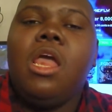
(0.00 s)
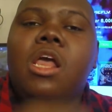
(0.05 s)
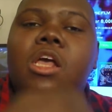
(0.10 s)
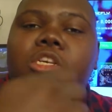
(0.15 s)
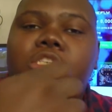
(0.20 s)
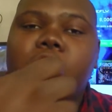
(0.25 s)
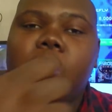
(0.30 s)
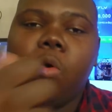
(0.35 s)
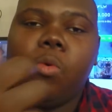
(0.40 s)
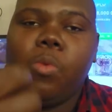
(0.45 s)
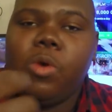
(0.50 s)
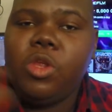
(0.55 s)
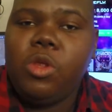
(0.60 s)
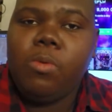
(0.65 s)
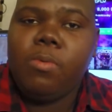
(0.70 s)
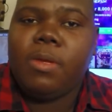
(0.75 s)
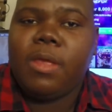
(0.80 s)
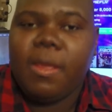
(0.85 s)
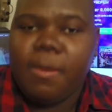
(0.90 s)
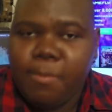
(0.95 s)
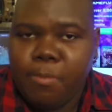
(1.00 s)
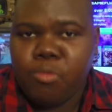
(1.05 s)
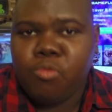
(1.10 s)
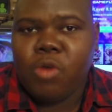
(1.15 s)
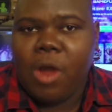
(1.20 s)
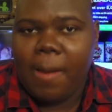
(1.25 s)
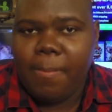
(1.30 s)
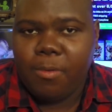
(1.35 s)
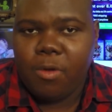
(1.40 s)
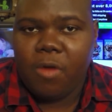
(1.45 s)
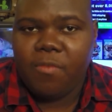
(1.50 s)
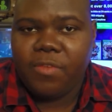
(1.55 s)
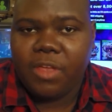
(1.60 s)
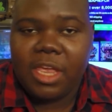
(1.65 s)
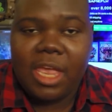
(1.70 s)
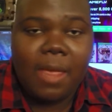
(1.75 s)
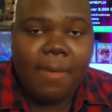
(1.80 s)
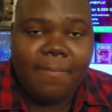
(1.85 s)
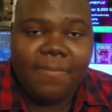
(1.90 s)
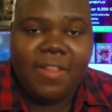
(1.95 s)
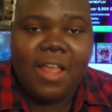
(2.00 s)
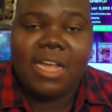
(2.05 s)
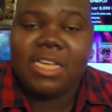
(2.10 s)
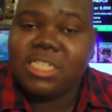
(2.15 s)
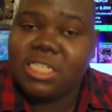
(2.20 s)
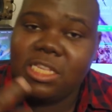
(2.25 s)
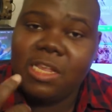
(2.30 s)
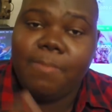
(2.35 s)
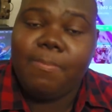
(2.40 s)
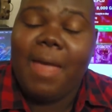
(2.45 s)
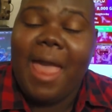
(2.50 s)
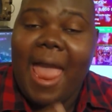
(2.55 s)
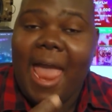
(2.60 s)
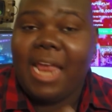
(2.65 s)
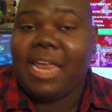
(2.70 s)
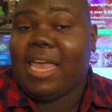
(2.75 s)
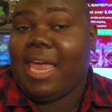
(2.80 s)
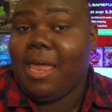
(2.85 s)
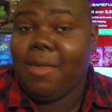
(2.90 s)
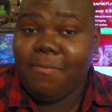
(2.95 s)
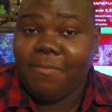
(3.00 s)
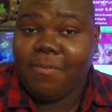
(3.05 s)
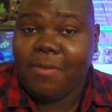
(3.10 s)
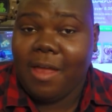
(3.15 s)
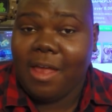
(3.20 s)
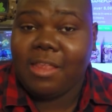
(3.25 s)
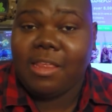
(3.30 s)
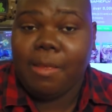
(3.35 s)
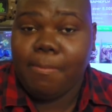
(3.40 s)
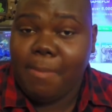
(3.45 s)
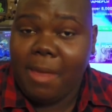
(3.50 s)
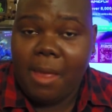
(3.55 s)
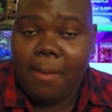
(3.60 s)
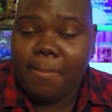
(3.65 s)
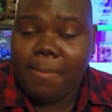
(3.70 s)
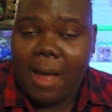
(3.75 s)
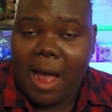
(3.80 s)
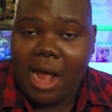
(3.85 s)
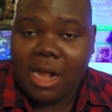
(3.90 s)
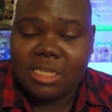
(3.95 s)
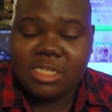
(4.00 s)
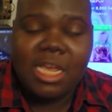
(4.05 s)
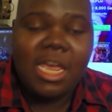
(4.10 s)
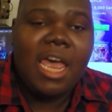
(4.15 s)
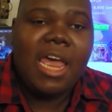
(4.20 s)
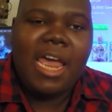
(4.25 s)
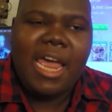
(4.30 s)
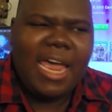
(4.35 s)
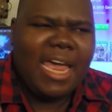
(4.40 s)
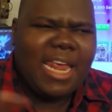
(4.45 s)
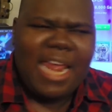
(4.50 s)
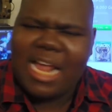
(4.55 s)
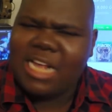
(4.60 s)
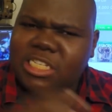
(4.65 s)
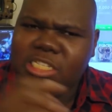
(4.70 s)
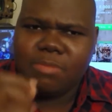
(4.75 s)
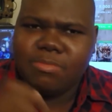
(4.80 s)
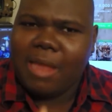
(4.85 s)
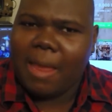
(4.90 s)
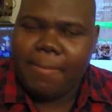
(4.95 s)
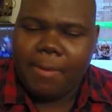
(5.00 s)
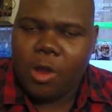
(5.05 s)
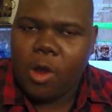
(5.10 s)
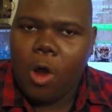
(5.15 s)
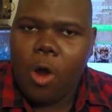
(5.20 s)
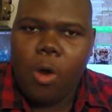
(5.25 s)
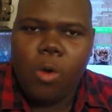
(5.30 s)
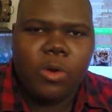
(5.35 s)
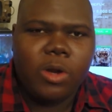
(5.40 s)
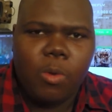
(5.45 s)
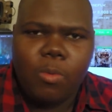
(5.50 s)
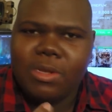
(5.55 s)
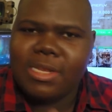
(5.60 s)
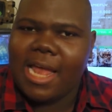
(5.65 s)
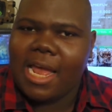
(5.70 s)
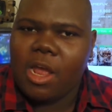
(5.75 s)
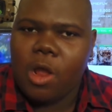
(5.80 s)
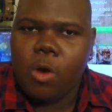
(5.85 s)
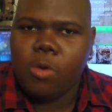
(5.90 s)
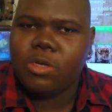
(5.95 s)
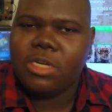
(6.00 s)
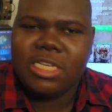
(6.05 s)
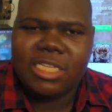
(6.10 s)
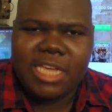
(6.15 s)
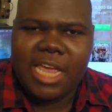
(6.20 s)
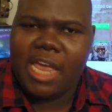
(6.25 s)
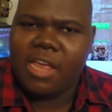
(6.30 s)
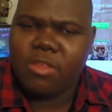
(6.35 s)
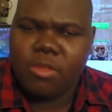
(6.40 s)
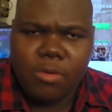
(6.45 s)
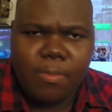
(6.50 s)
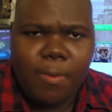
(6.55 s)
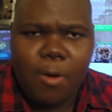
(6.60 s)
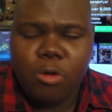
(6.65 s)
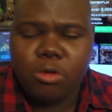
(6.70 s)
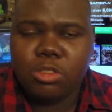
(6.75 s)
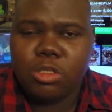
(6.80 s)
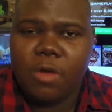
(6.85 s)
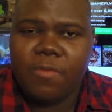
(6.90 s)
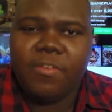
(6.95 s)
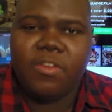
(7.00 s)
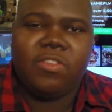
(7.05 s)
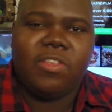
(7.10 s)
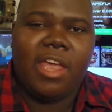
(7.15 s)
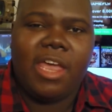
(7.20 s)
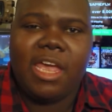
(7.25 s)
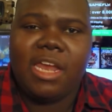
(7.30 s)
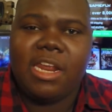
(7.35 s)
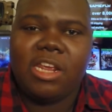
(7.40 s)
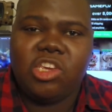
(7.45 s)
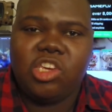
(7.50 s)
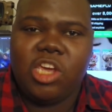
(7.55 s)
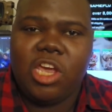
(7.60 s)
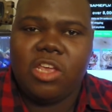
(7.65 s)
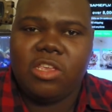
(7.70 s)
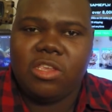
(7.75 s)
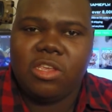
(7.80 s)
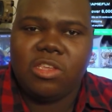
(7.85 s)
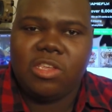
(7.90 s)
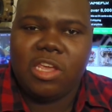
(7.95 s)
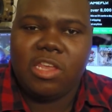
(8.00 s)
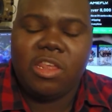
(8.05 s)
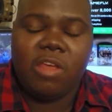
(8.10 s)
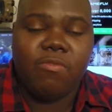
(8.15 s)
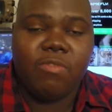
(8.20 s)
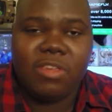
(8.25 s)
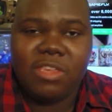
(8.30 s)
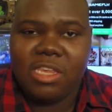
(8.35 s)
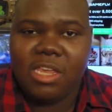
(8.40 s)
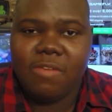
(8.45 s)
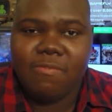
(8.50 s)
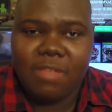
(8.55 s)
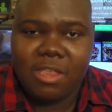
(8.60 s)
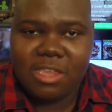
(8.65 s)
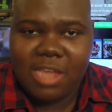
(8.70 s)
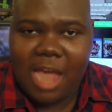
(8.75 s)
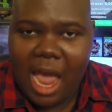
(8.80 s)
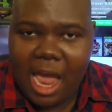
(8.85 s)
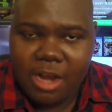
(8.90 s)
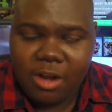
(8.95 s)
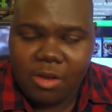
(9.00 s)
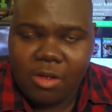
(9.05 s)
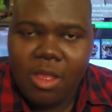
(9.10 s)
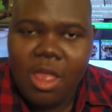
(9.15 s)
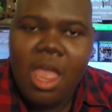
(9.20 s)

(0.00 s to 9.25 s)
So when you drop off the Gamefly slip at the mailbox, it has some type of code, and when that code is scanned to the post office, they get a chance to say they received the title.